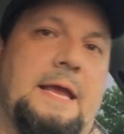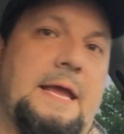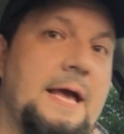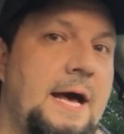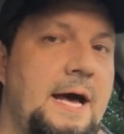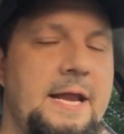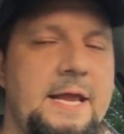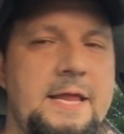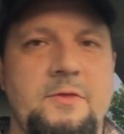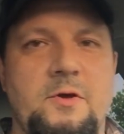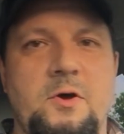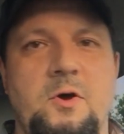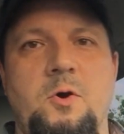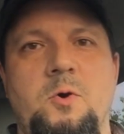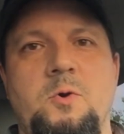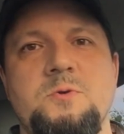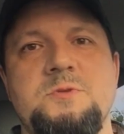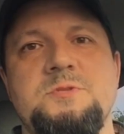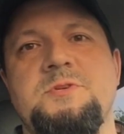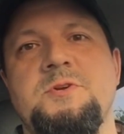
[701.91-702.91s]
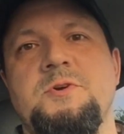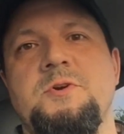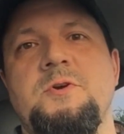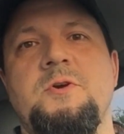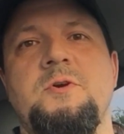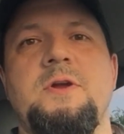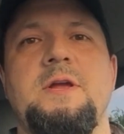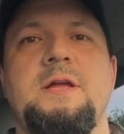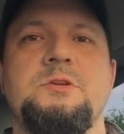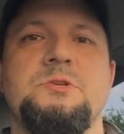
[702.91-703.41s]
gun in the
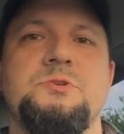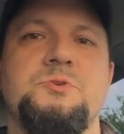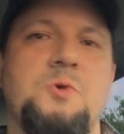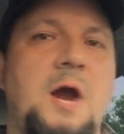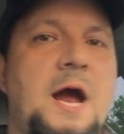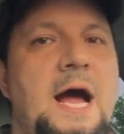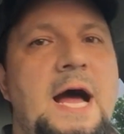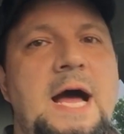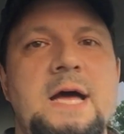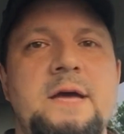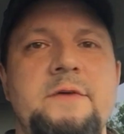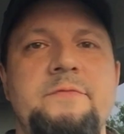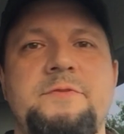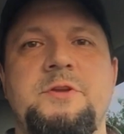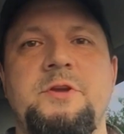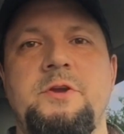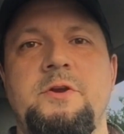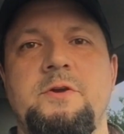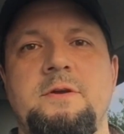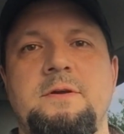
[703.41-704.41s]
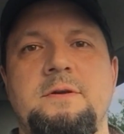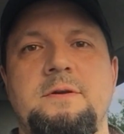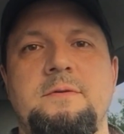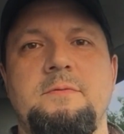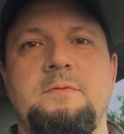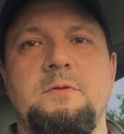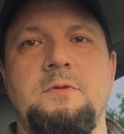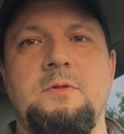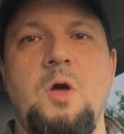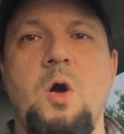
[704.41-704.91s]
holster, drive to
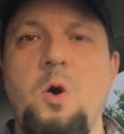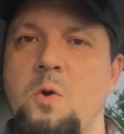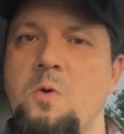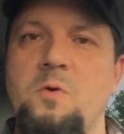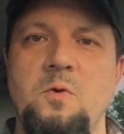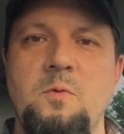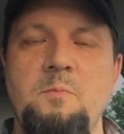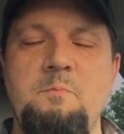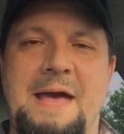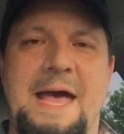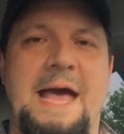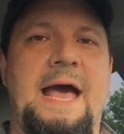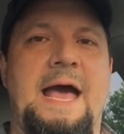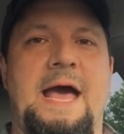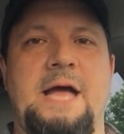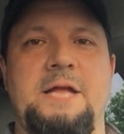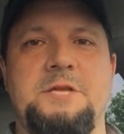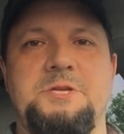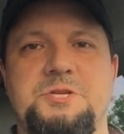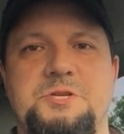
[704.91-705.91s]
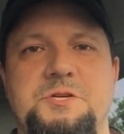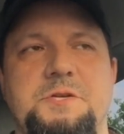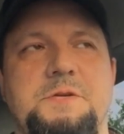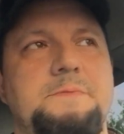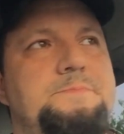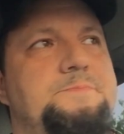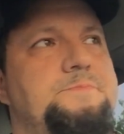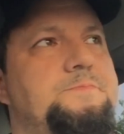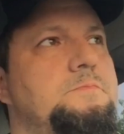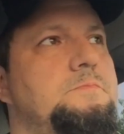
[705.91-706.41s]
your local match,
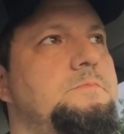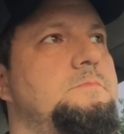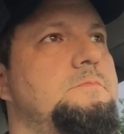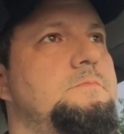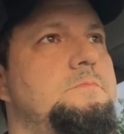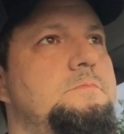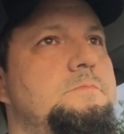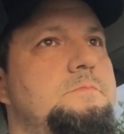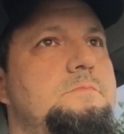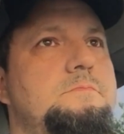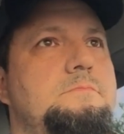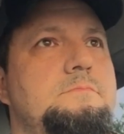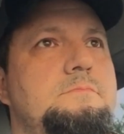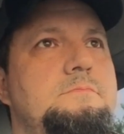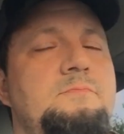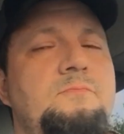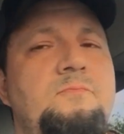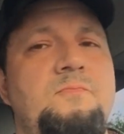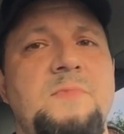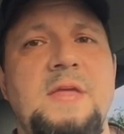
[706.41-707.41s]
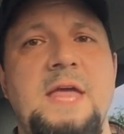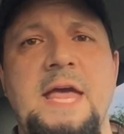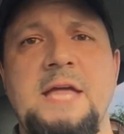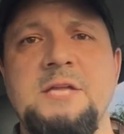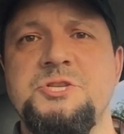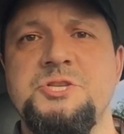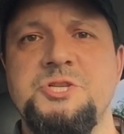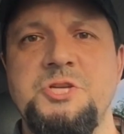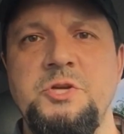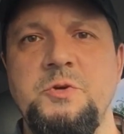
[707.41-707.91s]

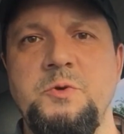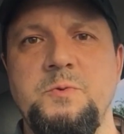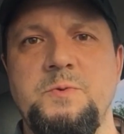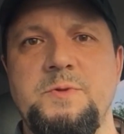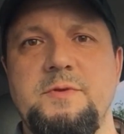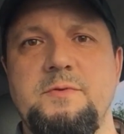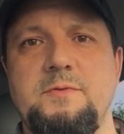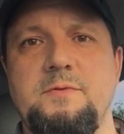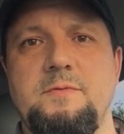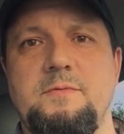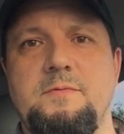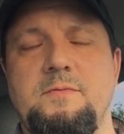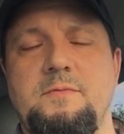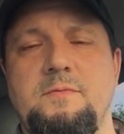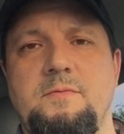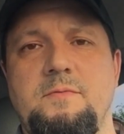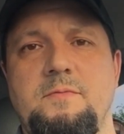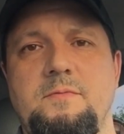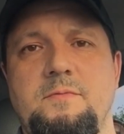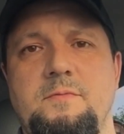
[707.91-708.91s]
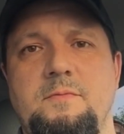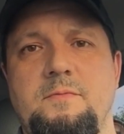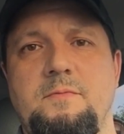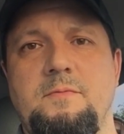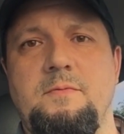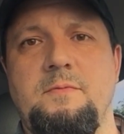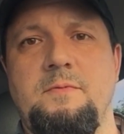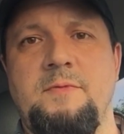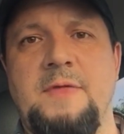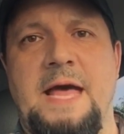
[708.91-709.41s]
and shoot
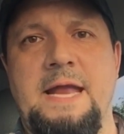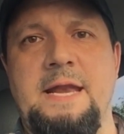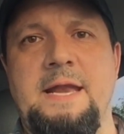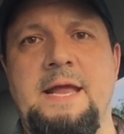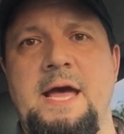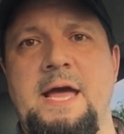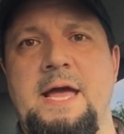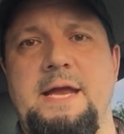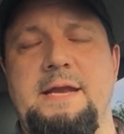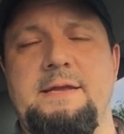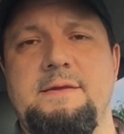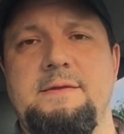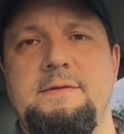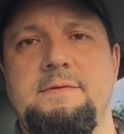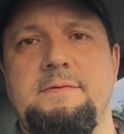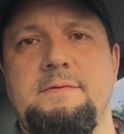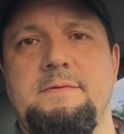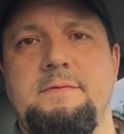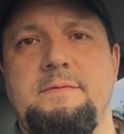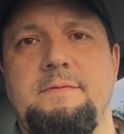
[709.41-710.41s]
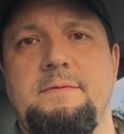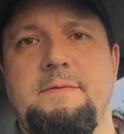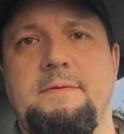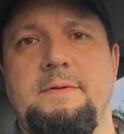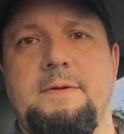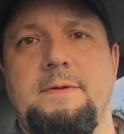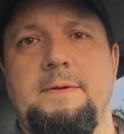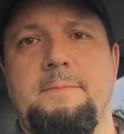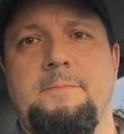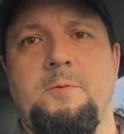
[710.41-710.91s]
that night
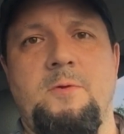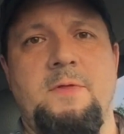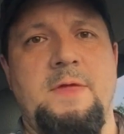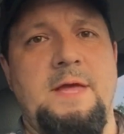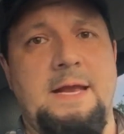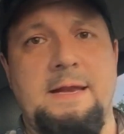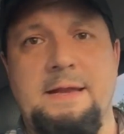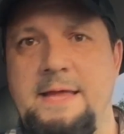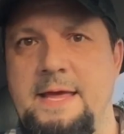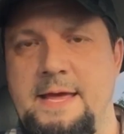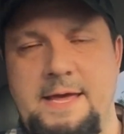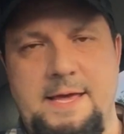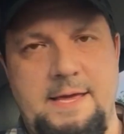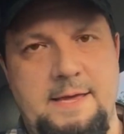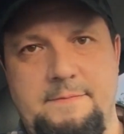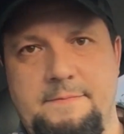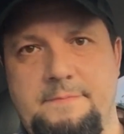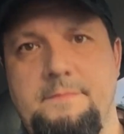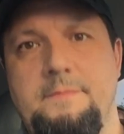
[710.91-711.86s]
or that day.